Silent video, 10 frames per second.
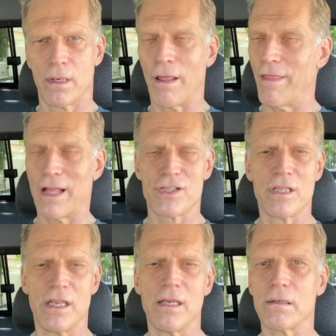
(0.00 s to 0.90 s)
And that's
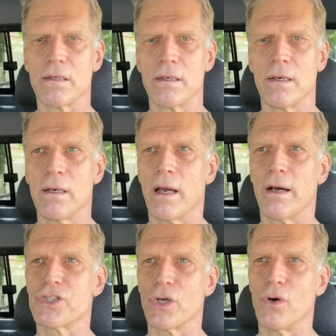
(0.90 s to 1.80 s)
the deal.
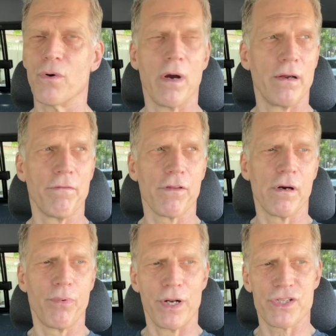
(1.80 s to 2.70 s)
So if there
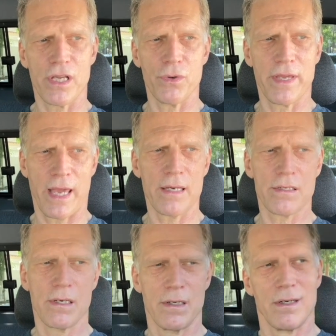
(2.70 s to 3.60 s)
are points that you can't
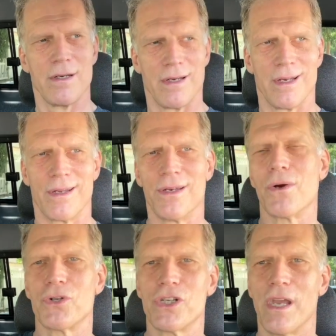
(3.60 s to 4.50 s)

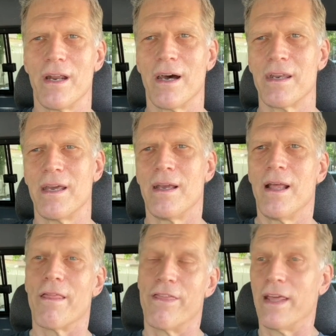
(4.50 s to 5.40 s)
negotiate on,
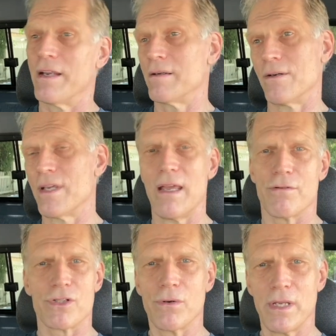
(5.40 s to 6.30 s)
then okay,
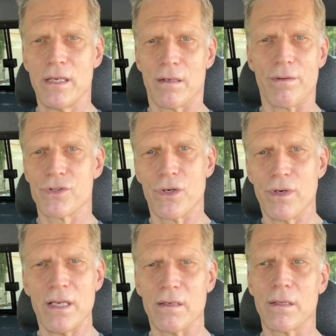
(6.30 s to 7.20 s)
there's no deal, and there's no
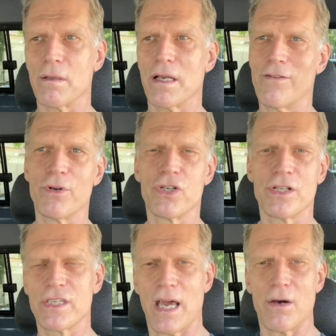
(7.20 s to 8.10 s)
deal. The government
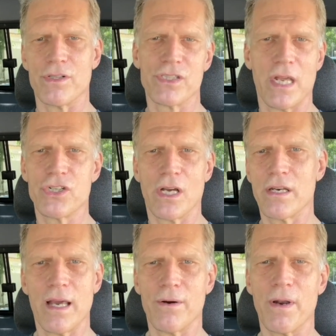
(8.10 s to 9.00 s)
shuts down and stays shut
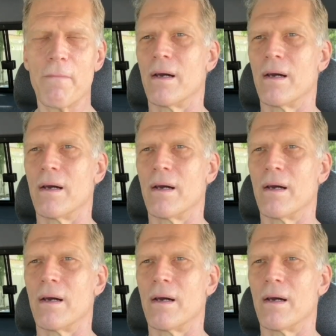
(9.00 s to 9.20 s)
down.